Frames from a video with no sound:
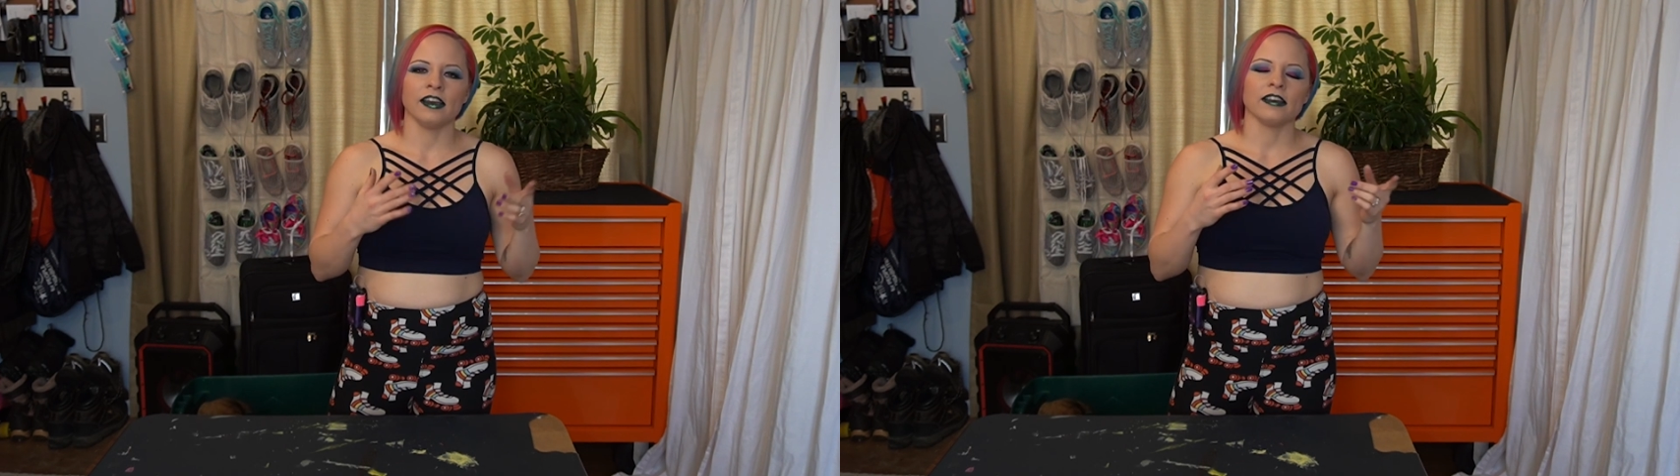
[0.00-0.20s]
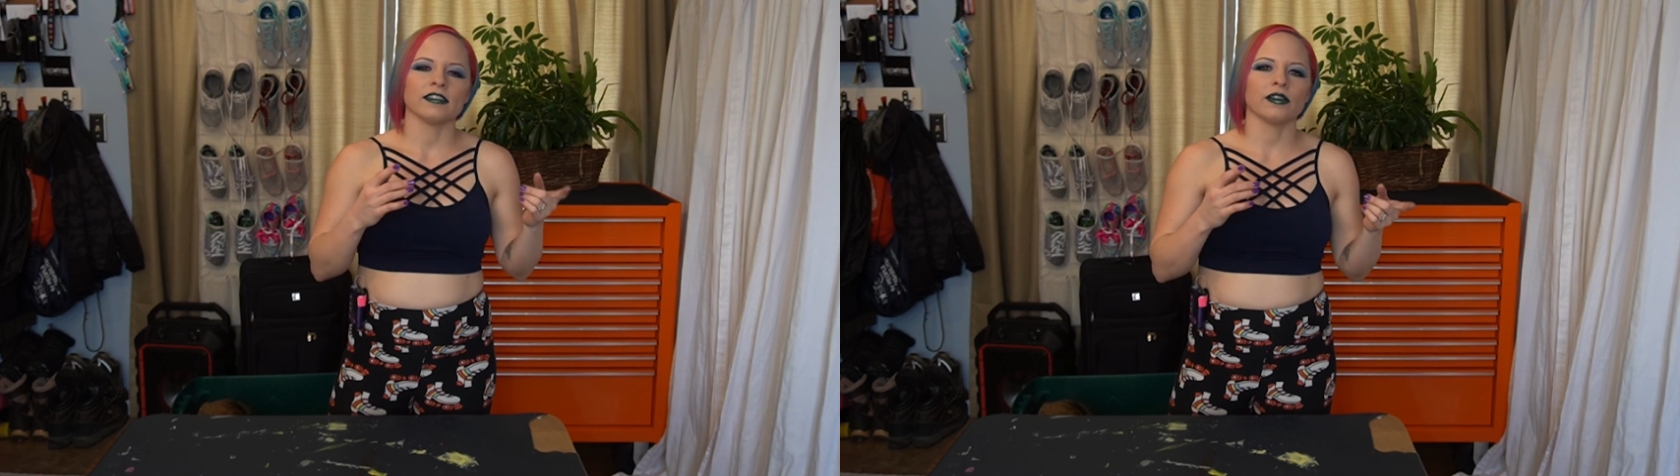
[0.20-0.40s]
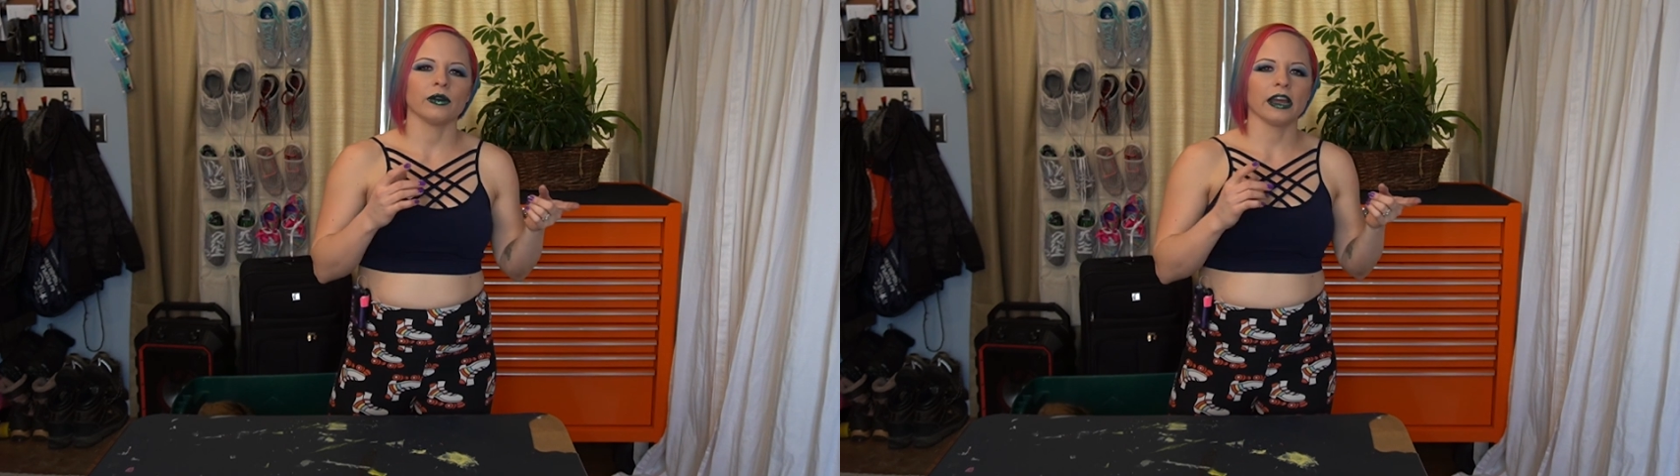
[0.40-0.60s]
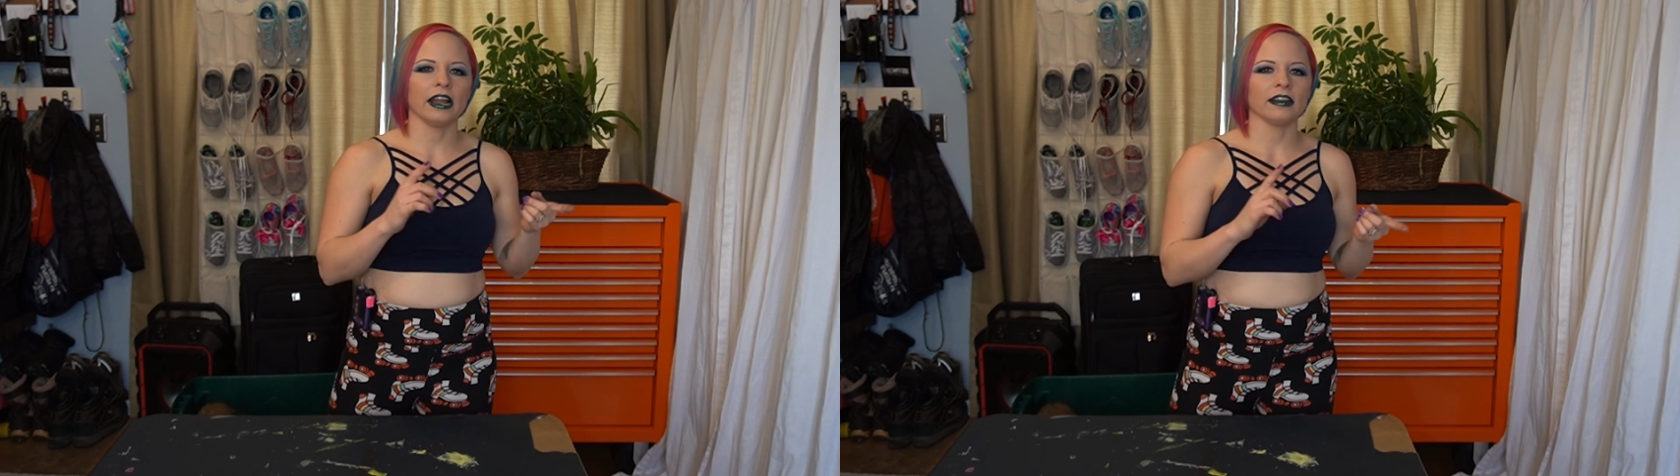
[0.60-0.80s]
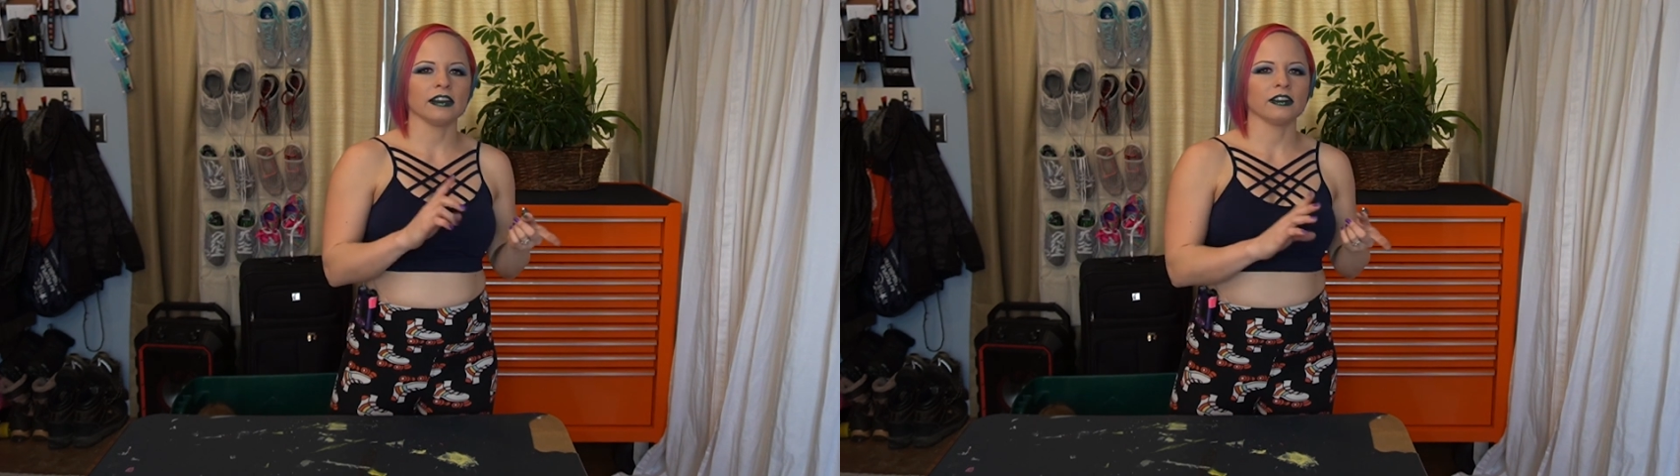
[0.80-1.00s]
So
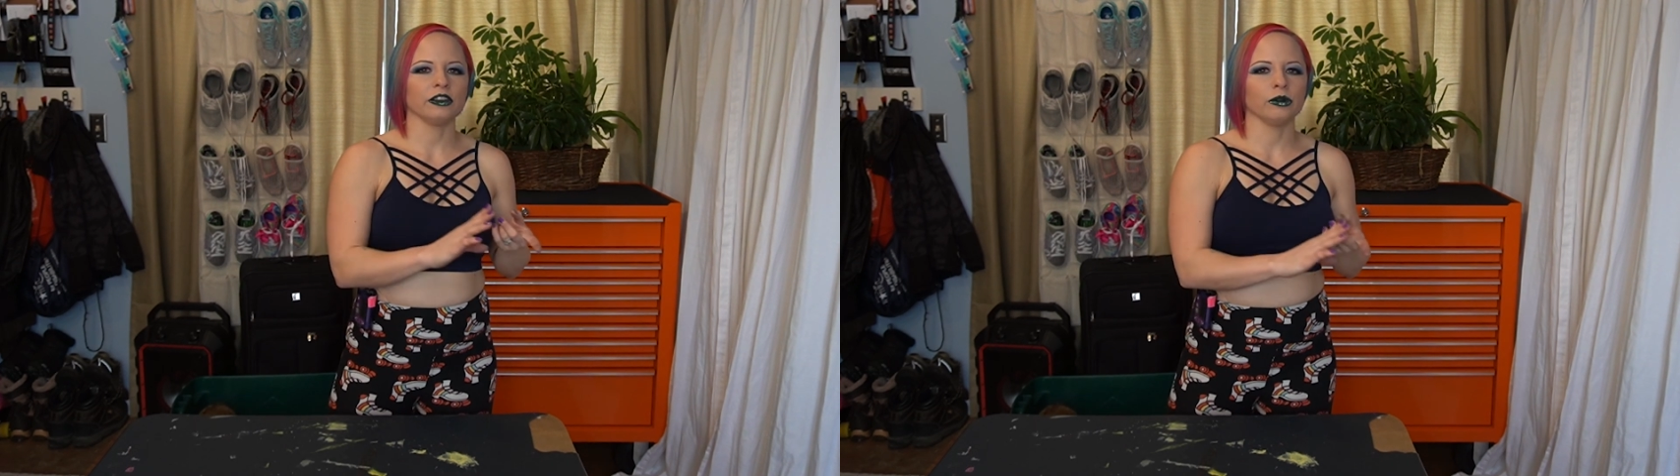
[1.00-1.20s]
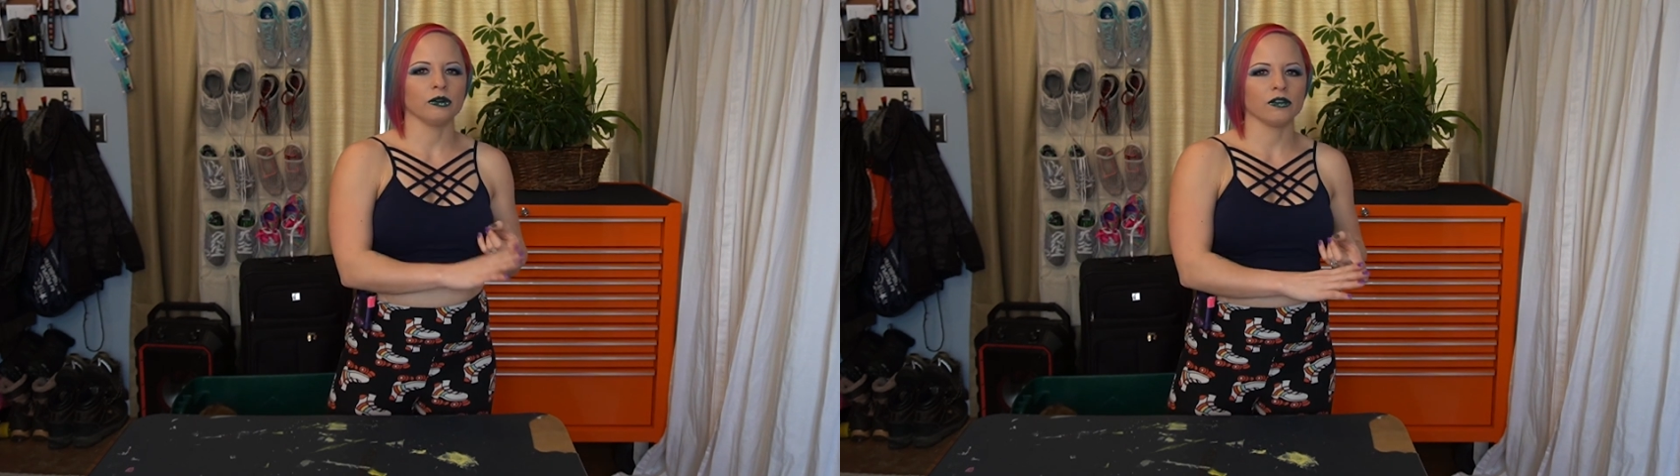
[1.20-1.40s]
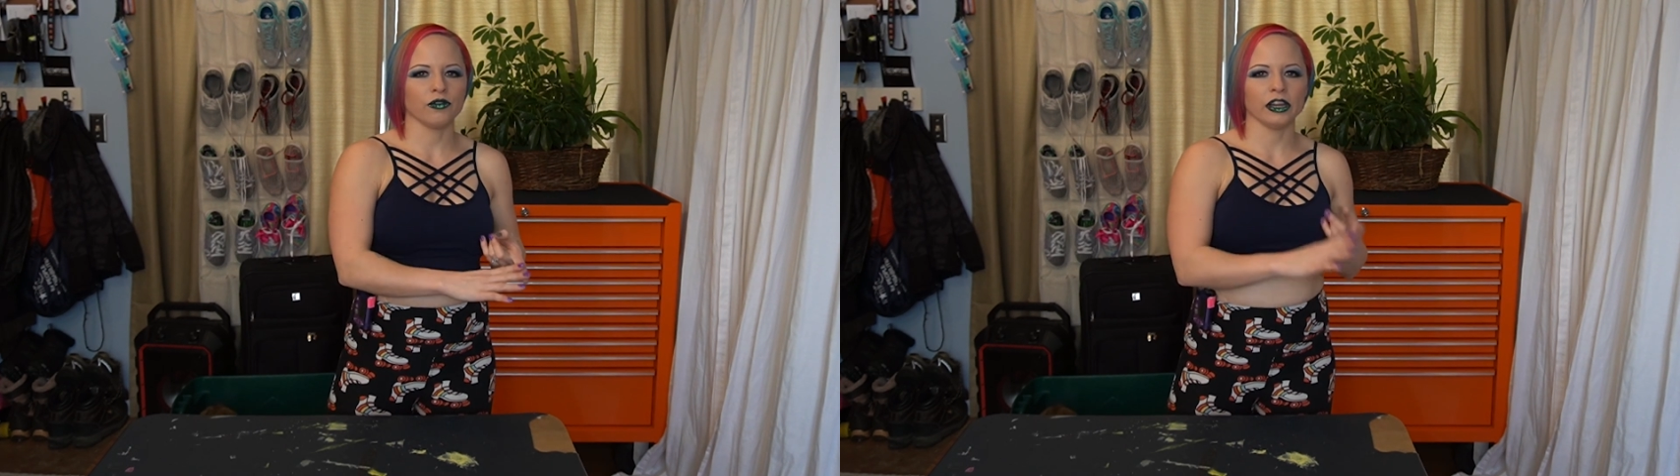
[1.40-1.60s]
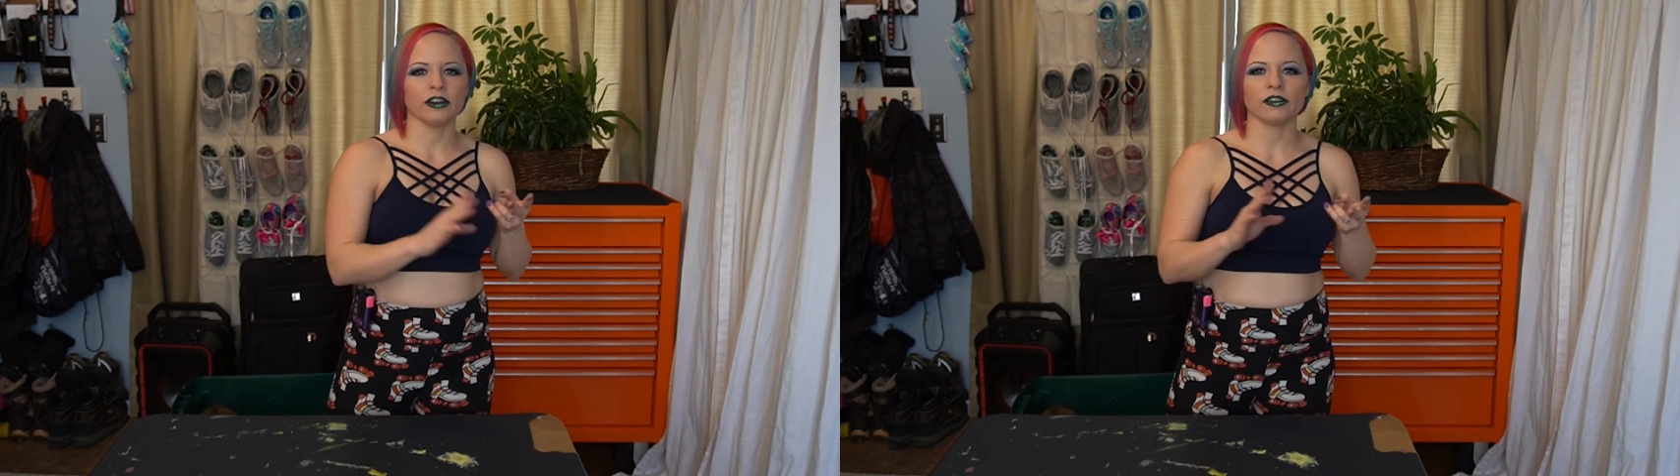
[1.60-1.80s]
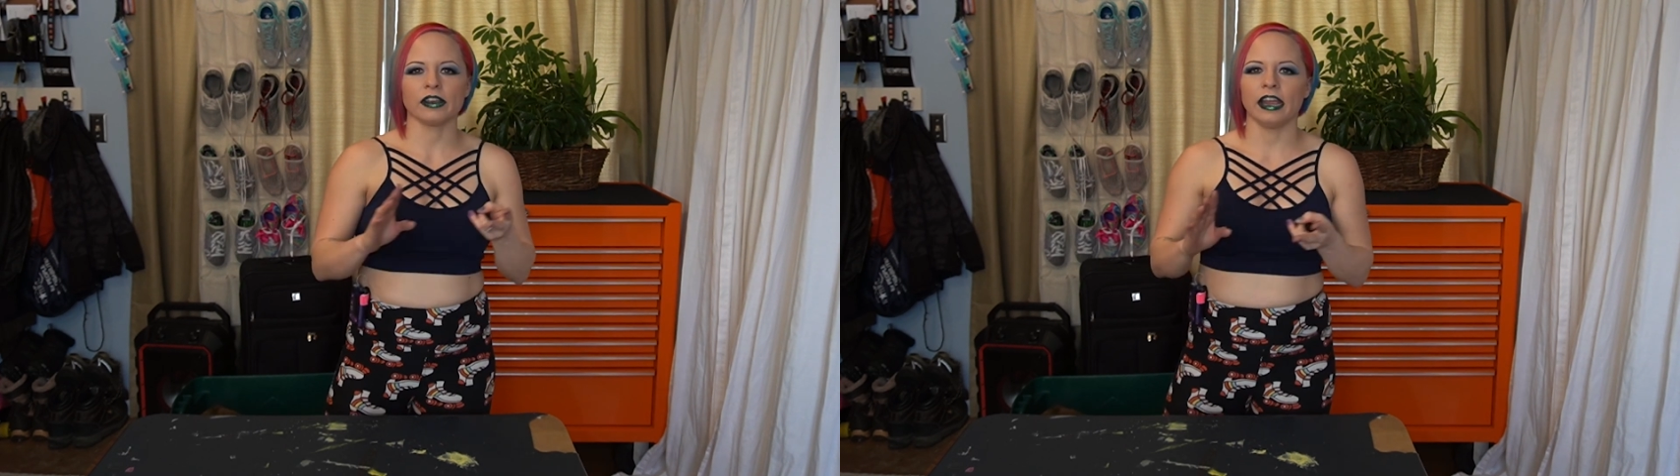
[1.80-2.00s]
that includes
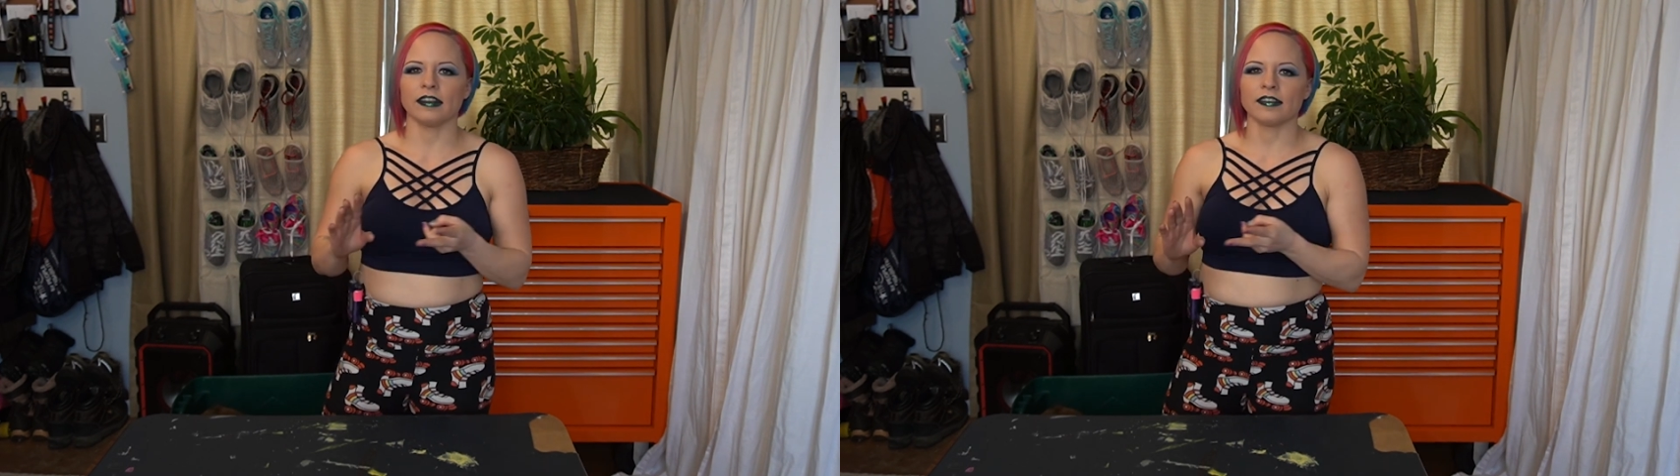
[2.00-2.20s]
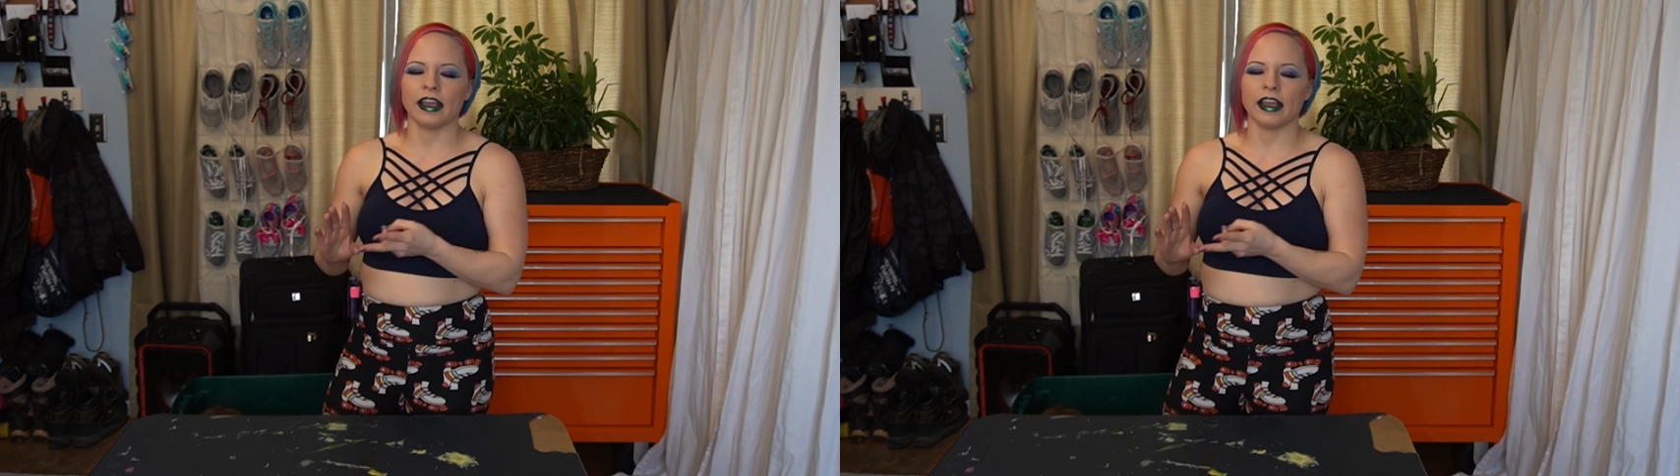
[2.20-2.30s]
figure skates